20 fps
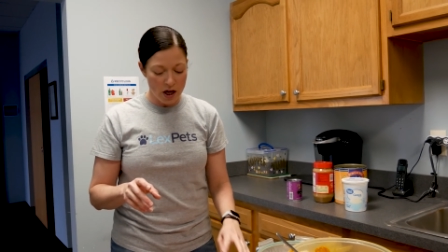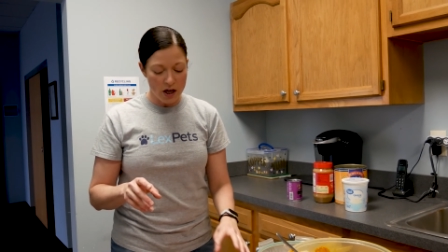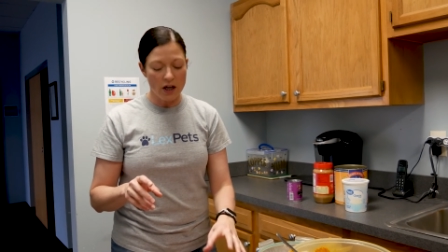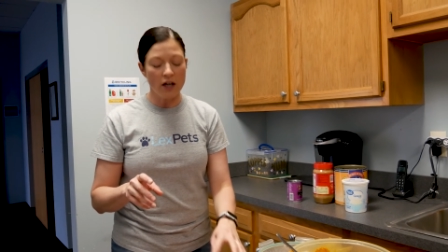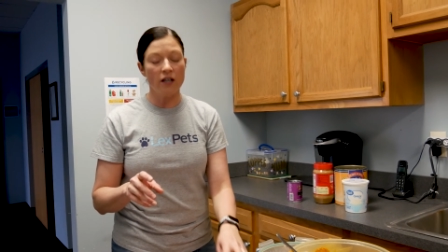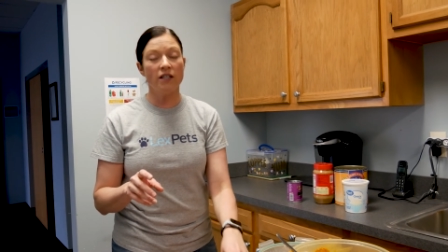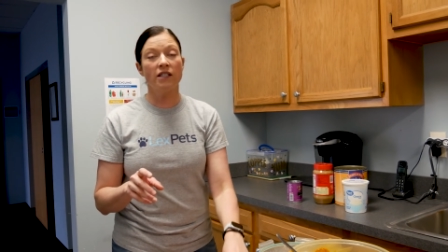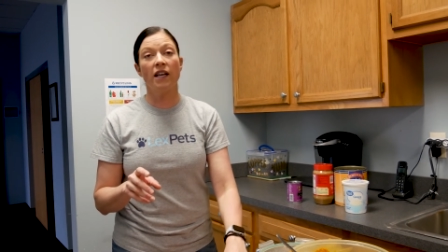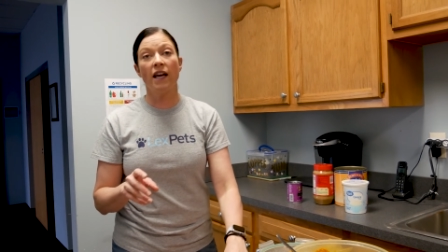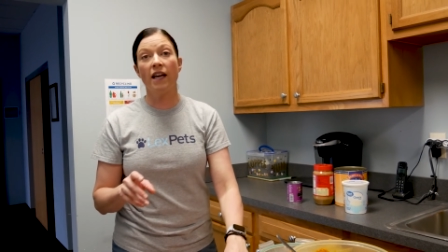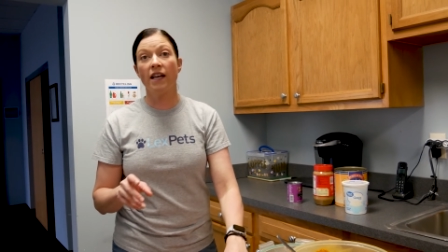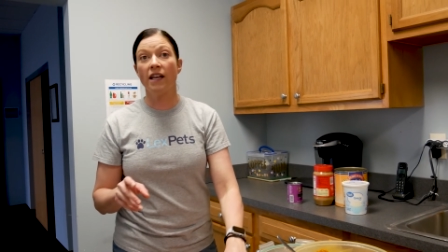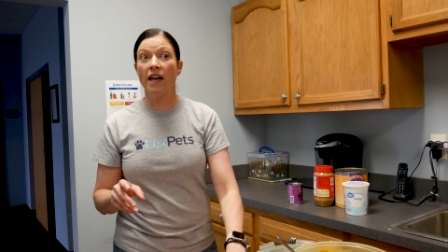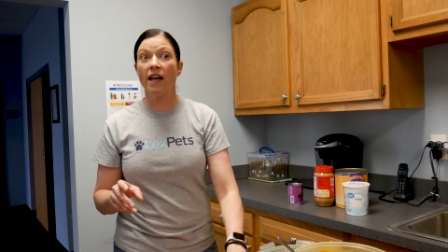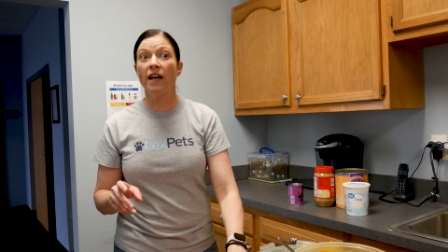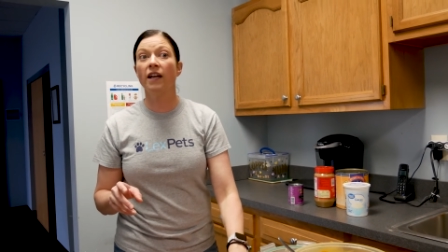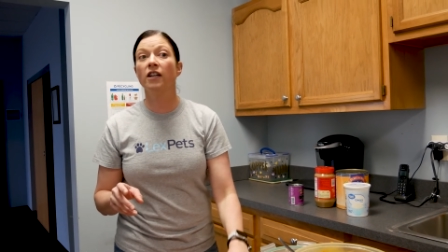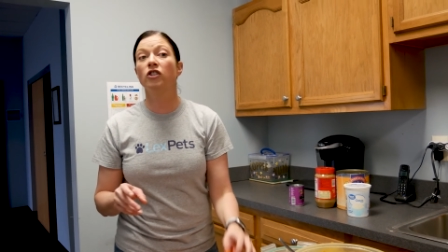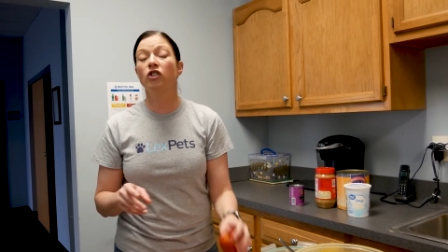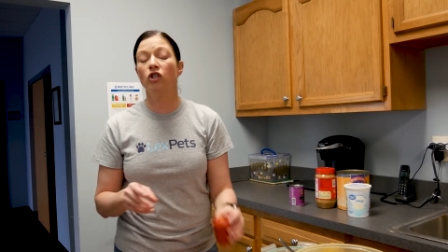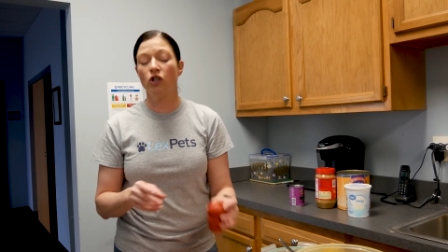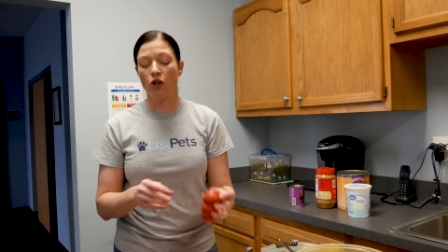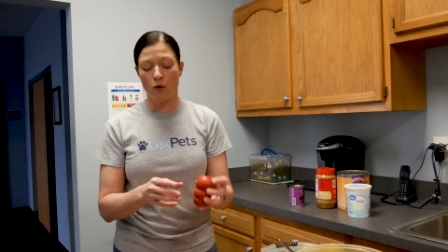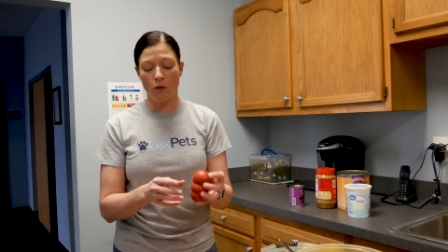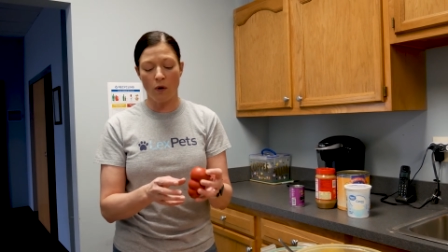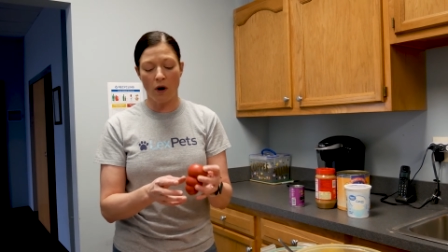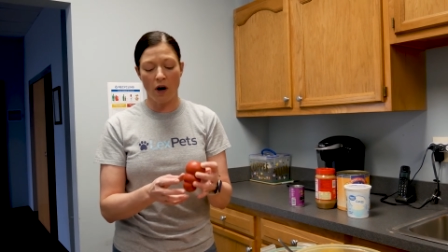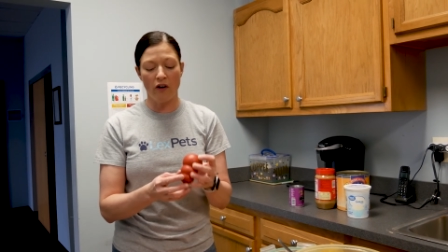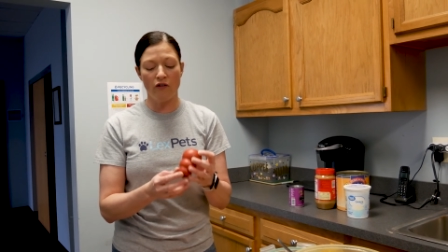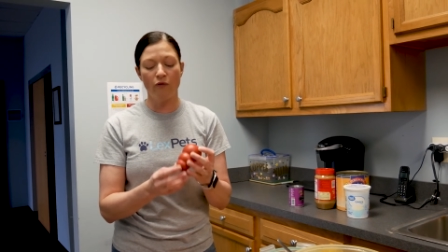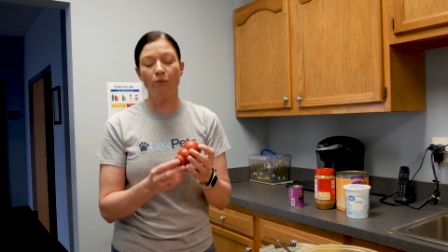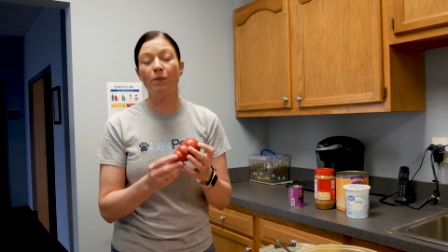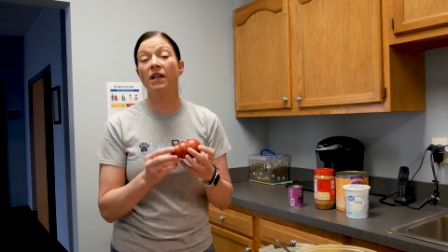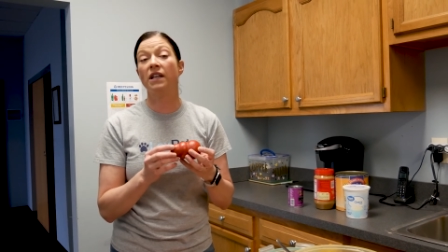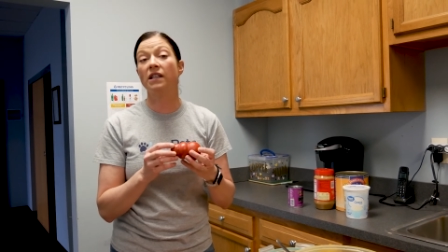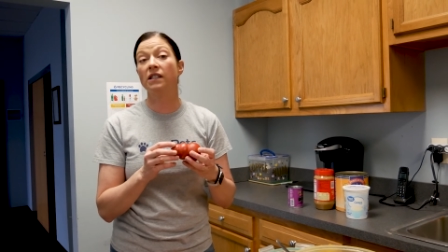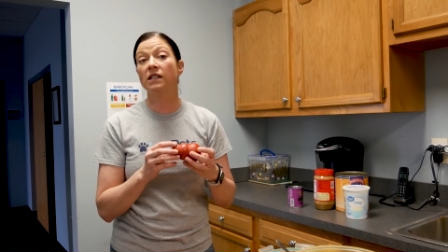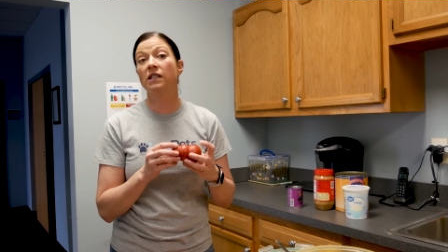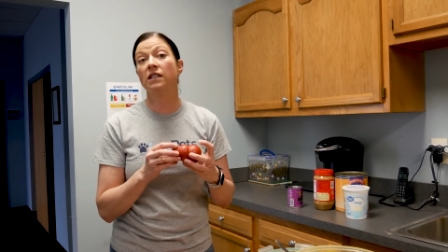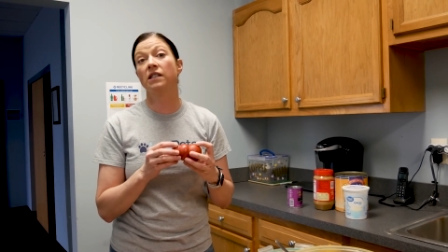because they can chew off
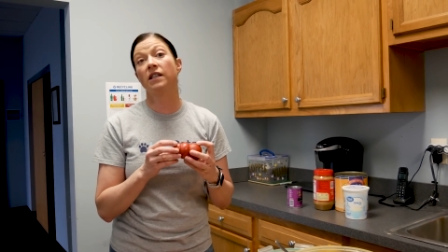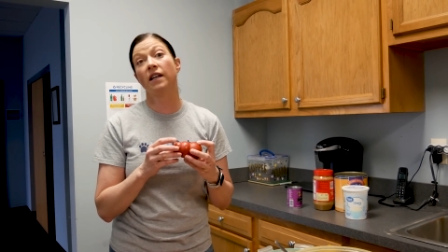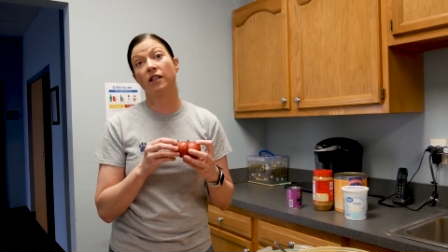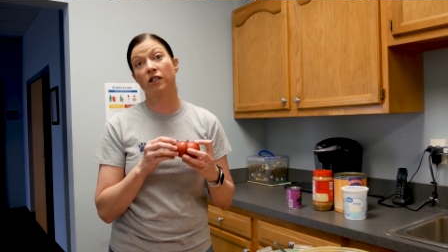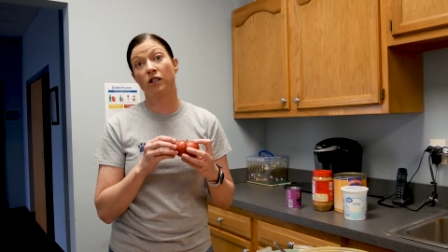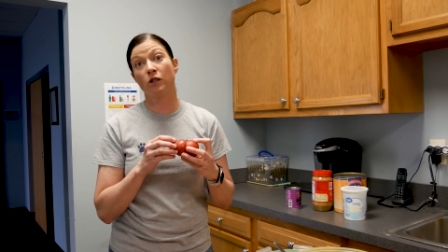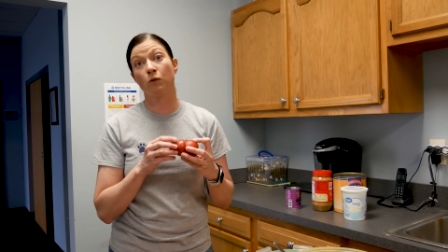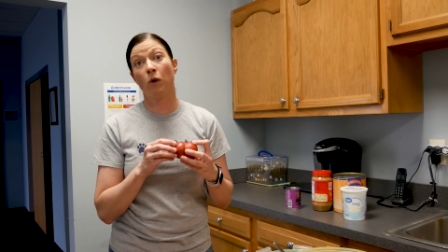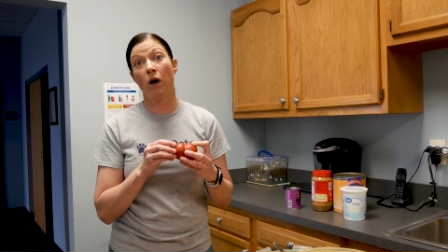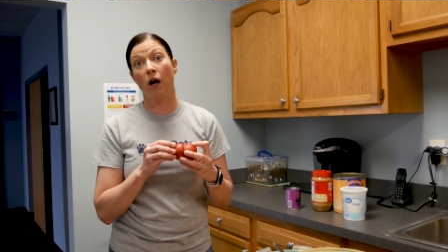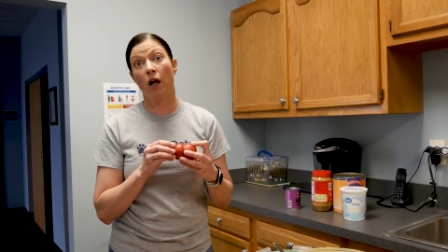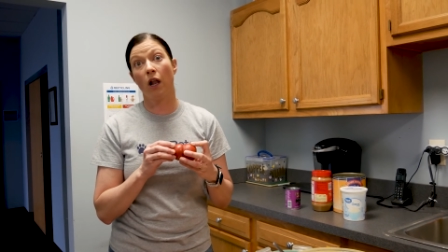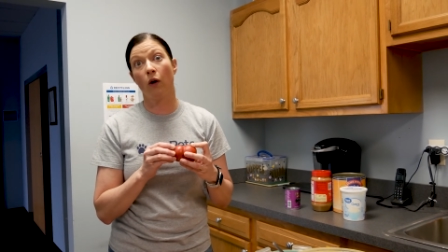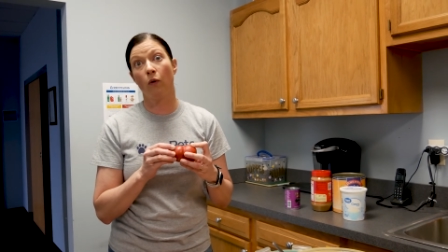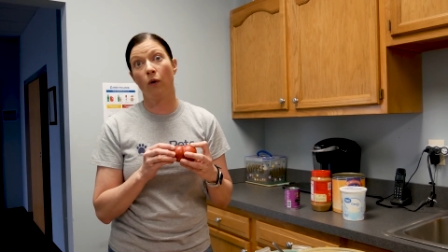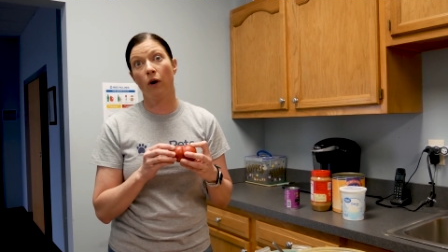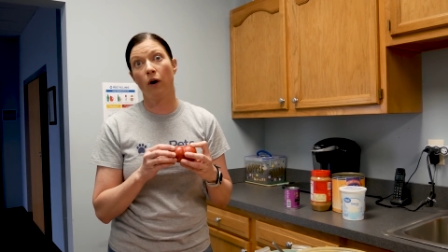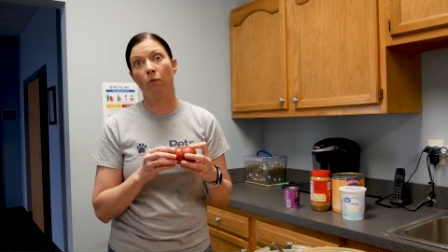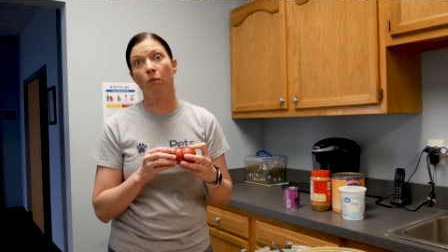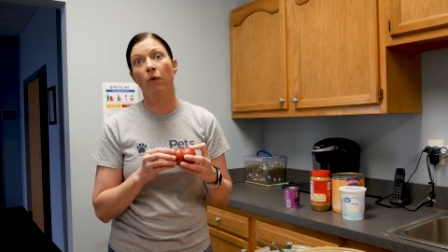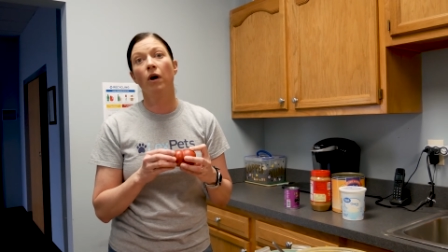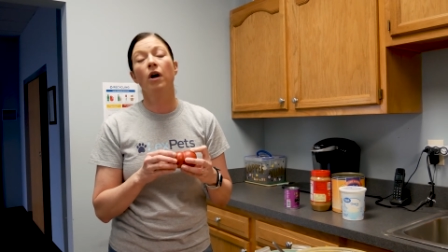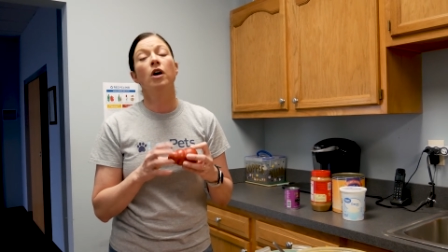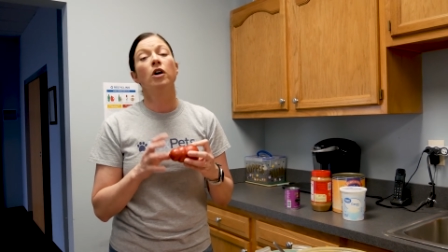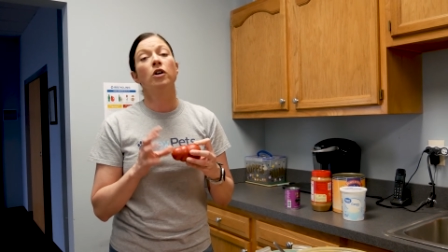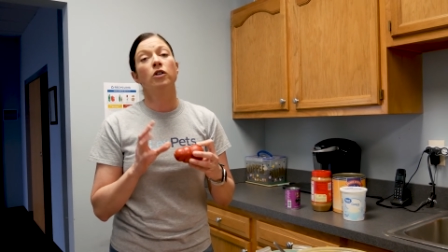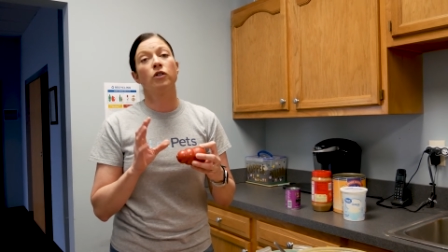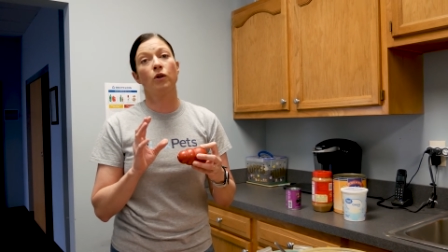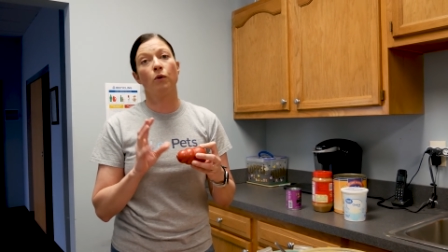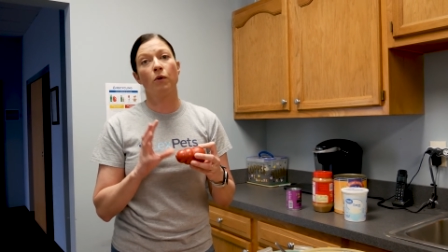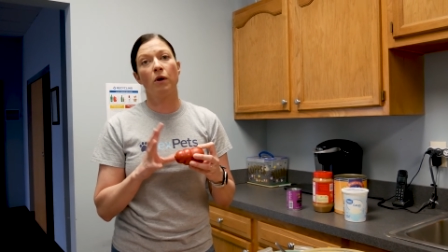pieces and swallow them. So